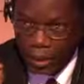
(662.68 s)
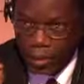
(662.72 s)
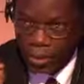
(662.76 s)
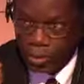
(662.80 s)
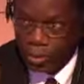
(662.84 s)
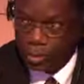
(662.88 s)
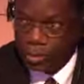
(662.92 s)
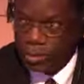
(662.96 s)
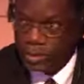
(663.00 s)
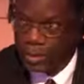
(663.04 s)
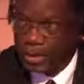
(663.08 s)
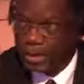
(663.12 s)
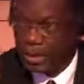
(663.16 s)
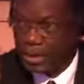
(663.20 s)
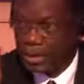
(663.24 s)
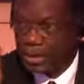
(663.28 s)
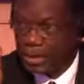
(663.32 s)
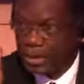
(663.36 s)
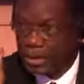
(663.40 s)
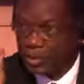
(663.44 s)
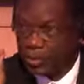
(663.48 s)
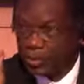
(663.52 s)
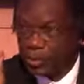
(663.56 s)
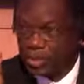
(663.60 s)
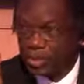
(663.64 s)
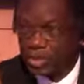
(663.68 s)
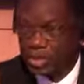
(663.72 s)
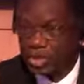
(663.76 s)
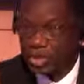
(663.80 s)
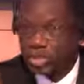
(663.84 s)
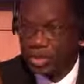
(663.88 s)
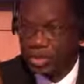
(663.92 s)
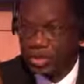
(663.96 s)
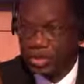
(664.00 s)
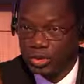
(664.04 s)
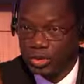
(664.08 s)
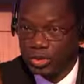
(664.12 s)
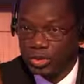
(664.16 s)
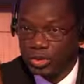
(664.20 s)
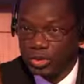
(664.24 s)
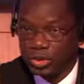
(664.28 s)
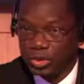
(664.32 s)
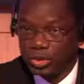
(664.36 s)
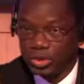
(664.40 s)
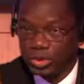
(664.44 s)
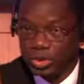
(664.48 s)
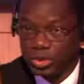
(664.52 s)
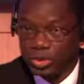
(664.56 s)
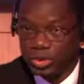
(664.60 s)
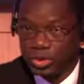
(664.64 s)
To be in a position to
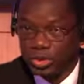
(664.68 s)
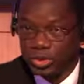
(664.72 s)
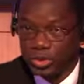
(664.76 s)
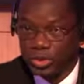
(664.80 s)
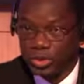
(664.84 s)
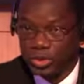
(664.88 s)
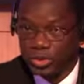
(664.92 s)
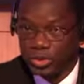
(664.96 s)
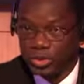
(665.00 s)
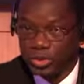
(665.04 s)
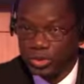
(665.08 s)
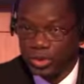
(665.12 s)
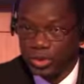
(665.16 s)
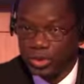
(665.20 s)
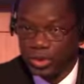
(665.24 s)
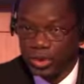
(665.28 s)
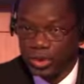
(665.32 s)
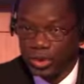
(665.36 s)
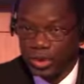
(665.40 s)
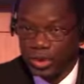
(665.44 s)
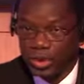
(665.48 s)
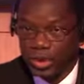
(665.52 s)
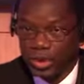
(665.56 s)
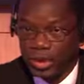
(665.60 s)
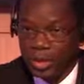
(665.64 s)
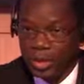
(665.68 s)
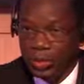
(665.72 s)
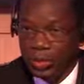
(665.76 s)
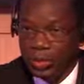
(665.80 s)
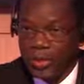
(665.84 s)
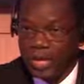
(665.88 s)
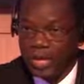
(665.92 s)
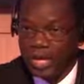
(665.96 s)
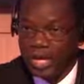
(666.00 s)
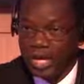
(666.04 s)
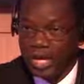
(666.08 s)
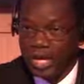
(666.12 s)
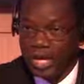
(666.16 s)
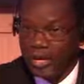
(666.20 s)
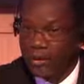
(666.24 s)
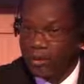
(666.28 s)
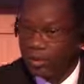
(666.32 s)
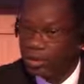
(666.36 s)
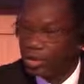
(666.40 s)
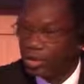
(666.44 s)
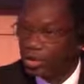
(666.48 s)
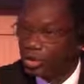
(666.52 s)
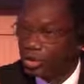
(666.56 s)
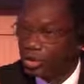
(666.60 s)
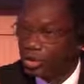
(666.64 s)
do so, we
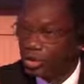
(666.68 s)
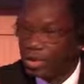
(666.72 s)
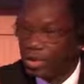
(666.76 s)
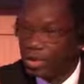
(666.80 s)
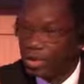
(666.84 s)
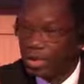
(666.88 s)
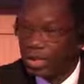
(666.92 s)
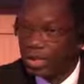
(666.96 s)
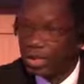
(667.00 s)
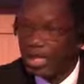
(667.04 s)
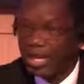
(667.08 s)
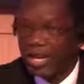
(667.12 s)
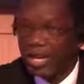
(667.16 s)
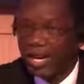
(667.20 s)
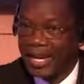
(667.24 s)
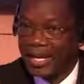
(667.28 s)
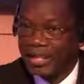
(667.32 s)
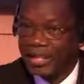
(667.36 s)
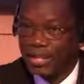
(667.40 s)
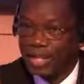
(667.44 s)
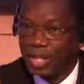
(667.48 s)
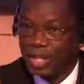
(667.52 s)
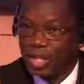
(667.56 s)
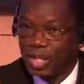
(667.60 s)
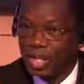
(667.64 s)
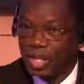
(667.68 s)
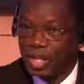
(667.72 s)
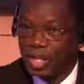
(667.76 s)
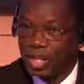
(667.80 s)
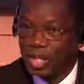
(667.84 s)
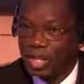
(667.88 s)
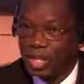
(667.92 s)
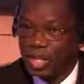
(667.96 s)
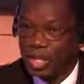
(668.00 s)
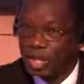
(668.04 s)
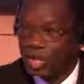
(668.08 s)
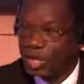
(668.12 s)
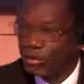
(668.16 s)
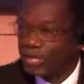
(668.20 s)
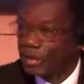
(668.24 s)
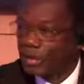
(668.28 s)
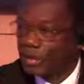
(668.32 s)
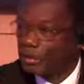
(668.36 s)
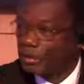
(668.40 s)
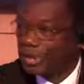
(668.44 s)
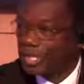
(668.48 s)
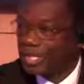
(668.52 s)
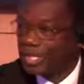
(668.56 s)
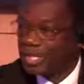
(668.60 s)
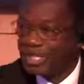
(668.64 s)
have to look at all of the
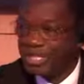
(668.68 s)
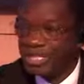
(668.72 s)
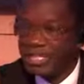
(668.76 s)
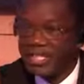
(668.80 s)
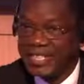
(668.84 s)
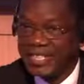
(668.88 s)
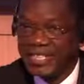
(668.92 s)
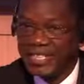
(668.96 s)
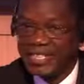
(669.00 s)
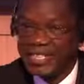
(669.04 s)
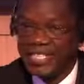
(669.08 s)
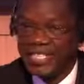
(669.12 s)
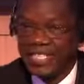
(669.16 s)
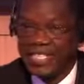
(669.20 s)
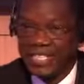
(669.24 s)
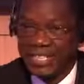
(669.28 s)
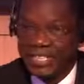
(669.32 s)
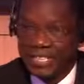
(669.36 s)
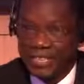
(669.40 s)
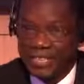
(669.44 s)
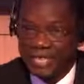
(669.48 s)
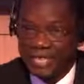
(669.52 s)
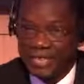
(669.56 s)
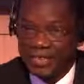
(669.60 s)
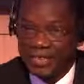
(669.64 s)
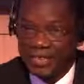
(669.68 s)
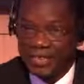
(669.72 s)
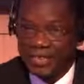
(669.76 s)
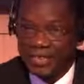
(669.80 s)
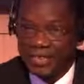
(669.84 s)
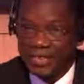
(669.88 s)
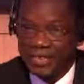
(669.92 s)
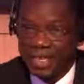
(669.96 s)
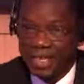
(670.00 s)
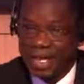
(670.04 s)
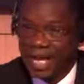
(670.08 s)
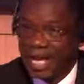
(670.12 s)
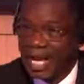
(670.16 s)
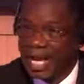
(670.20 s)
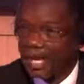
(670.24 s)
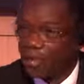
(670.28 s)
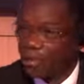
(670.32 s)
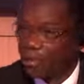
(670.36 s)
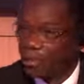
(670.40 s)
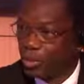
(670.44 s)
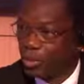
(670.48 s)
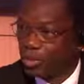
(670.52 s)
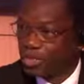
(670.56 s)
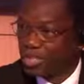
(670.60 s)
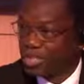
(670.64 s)
best initiatives
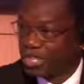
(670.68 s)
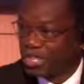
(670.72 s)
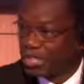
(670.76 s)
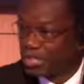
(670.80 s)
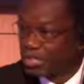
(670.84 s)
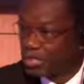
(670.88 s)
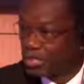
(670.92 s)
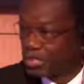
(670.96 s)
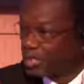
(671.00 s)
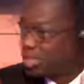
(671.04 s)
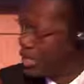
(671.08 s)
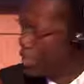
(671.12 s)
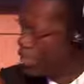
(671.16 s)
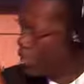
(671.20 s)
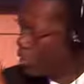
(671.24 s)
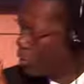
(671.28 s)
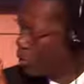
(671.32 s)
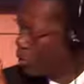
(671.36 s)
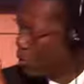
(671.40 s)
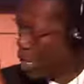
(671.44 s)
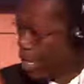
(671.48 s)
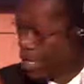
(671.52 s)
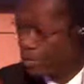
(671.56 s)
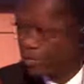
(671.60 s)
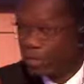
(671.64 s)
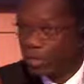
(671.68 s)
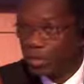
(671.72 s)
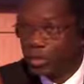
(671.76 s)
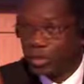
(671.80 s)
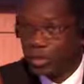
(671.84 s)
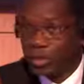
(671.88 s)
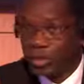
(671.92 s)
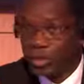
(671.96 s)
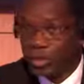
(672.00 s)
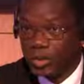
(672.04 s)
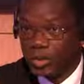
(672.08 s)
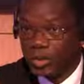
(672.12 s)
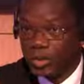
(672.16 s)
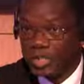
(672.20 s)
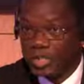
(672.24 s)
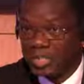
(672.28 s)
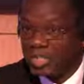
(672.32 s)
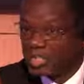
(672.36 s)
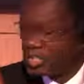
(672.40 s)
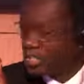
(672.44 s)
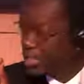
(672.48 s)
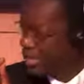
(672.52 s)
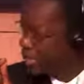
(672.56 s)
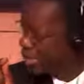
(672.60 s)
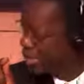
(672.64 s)
and projects around the world
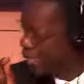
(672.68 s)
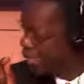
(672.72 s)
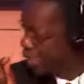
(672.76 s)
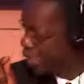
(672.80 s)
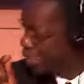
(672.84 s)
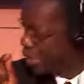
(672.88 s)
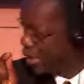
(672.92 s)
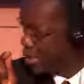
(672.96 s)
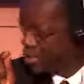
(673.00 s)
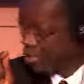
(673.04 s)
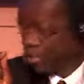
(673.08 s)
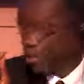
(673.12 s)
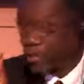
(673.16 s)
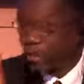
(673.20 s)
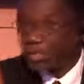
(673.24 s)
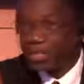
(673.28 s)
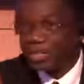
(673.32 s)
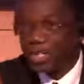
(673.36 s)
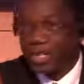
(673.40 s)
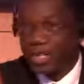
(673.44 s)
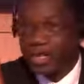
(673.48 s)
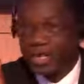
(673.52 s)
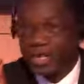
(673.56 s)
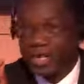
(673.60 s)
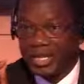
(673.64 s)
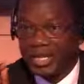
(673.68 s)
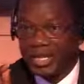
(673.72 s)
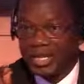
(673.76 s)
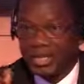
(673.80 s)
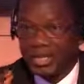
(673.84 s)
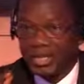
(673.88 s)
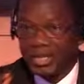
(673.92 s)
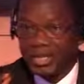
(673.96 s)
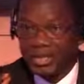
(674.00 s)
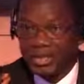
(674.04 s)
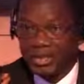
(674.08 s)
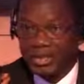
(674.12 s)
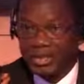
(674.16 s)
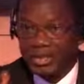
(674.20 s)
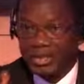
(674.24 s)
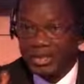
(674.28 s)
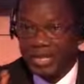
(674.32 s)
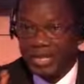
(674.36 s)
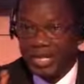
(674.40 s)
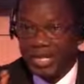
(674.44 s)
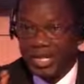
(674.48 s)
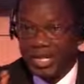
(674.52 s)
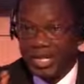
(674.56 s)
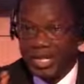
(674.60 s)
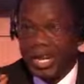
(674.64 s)
initiated by postal organizations
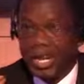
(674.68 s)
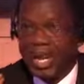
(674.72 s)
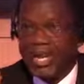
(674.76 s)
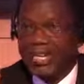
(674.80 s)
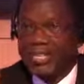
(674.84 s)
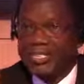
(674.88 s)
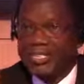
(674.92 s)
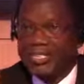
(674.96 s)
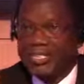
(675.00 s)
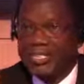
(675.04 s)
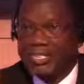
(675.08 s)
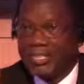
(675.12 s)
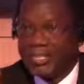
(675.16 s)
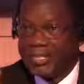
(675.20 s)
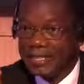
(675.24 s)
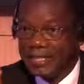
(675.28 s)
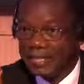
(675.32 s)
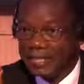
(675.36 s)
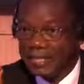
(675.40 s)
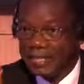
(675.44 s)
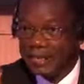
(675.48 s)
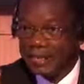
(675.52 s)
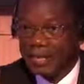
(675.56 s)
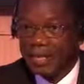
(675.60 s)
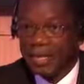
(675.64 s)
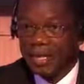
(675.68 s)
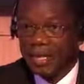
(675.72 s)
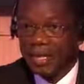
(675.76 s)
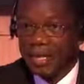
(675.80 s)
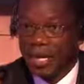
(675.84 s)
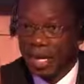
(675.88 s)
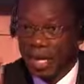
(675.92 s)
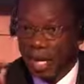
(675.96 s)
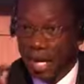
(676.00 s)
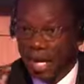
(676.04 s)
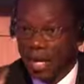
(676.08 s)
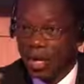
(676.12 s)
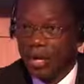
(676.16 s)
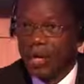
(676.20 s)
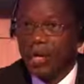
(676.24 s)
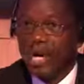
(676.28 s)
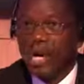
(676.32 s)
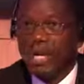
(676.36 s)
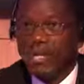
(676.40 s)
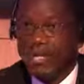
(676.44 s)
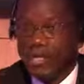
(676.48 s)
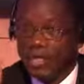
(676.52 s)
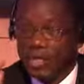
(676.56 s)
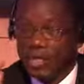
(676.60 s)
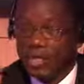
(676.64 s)
and see how
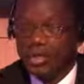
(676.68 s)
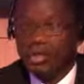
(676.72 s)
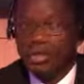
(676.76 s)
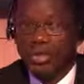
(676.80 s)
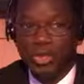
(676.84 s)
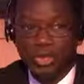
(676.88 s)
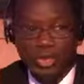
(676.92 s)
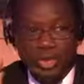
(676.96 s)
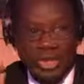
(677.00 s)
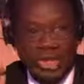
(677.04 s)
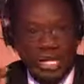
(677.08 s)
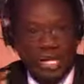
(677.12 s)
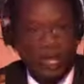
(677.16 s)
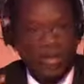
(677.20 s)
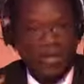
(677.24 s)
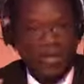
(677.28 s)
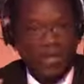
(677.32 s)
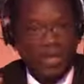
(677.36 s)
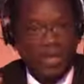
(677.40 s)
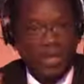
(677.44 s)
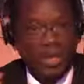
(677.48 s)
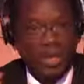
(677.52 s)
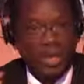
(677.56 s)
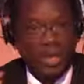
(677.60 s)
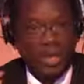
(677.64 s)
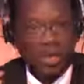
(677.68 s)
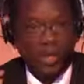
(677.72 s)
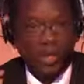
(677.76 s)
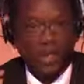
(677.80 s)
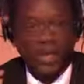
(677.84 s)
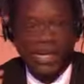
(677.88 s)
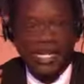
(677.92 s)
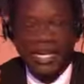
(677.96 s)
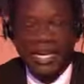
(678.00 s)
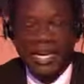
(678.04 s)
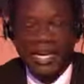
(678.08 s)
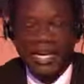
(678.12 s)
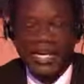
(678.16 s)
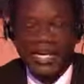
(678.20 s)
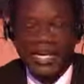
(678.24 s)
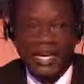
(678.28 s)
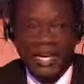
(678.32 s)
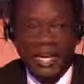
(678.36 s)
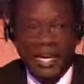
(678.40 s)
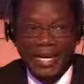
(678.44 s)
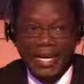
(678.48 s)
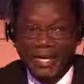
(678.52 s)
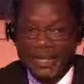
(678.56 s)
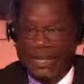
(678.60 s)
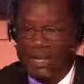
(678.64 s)
at the UPU level we can
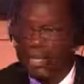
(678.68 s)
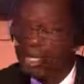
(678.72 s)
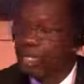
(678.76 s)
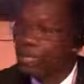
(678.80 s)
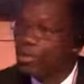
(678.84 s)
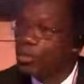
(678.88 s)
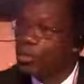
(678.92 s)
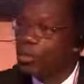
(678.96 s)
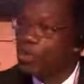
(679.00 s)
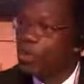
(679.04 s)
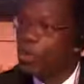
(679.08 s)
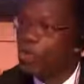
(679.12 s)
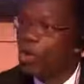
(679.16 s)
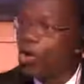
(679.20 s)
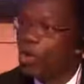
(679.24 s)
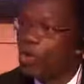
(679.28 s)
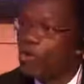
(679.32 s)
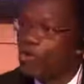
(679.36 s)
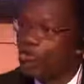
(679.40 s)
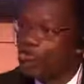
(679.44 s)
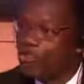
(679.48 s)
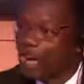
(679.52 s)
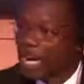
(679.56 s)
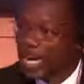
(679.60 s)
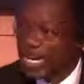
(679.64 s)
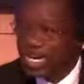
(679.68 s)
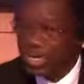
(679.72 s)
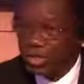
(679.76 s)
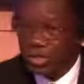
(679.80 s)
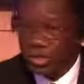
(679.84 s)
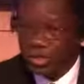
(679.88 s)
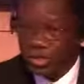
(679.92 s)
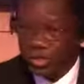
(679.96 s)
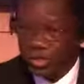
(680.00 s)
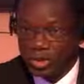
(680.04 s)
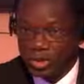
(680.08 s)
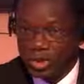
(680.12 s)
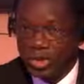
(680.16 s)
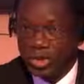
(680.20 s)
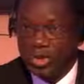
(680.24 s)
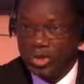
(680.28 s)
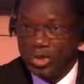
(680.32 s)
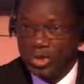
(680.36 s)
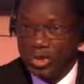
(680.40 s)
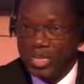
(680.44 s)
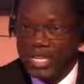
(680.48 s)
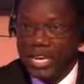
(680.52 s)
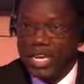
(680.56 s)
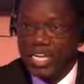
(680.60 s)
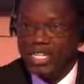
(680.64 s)
add more value
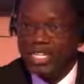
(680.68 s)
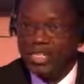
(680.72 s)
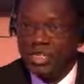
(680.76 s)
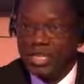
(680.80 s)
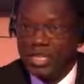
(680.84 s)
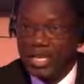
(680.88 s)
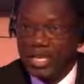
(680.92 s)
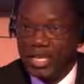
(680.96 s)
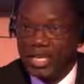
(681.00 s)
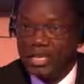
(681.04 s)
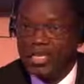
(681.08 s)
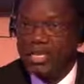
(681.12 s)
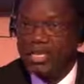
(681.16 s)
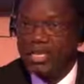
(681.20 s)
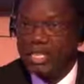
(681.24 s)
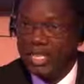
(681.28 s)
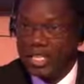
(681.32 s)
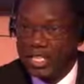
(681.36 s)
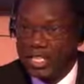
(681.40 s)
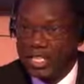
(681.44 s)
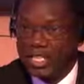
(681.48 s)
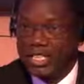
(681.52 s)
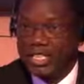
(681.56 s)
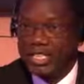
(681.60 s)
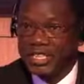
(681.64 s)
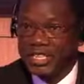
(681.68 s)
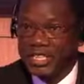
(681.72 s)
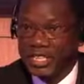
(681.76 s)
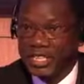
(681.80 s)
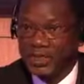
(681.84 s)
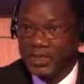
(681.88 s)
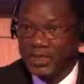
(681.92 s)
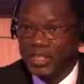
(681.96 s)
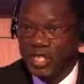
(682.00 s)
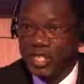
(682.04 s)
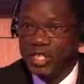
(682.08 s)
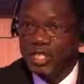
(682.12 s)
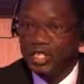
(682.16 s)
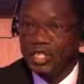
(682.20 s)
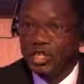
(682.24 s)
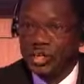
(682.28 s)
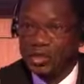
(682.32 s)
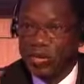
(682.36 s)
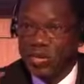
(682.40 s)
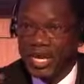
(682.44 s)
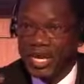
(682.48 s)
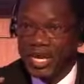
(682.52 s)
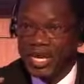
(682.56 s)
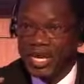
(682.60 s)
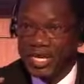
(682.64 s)
to national initiatives to
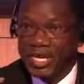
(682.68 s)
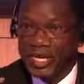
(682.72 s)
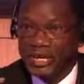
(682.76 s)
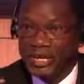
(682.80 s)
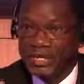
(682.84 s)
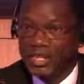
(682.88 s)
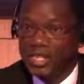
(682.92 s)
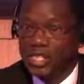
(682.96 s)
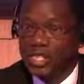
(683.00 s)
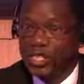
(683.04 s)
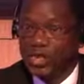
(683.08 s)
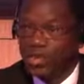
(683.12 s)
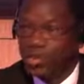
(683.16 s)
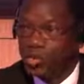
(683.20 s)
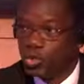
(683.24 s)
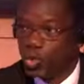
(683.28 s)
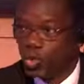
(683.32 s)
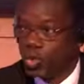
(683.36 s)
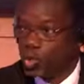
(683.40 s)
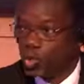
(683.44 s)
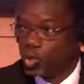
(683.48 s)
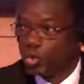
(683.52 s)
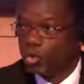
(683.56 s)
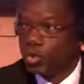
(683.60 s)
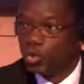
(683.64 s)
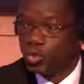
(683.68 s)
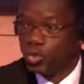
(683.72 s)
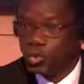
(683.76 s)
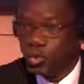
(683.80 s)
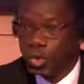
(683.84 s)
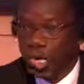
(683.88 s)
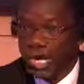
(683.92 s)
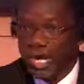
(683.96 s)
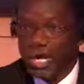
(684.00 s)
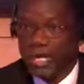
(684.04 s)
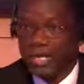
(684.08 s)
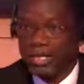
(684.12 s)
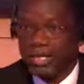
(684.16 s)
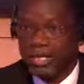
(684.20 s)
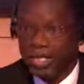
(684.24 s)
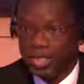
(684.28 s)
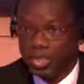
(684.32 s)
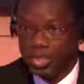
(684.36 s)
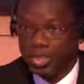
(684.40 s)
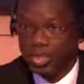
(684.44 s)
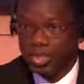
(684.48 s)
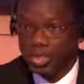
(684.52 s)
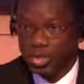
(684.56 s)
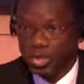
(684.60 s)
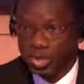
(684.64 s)
make it worldwide
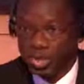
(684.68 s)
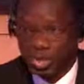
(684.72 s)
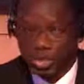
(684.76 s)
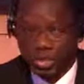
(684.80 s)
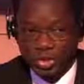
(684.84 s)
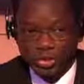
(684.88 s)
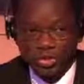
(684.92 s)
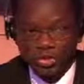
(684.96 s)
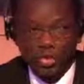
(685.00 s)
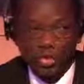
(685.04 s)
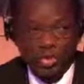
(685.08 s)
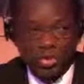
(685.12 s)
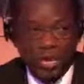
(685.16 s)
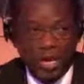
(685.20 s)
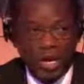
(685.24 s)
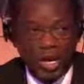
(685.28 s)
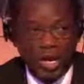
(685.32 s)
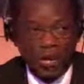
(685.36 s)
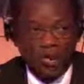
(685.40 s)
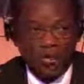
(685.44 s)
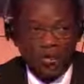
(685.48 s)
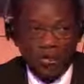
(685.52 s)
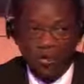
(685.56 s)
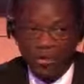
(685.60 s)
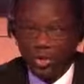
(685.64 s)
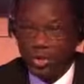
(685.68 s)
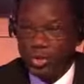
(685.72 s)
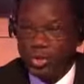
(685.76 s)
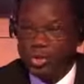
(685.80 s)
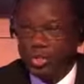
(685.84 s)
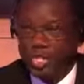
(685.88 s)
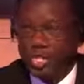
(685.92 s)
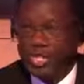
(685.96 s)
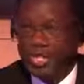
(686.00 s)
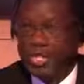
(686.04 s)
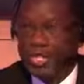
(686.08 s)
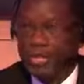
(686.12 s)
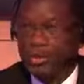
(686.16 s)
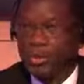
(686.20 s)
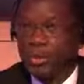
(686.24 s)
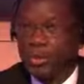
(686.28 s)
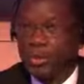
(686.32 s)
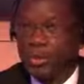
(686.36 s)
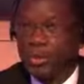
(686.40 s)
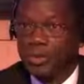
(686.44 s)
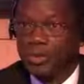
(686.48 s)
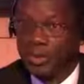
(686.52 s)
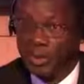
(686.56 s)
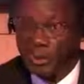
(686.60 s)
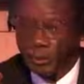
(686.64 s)
solution throughout the postal
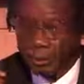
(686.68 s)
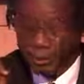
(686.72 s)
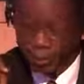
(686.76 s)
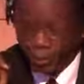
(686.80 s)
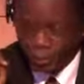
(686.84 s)
network.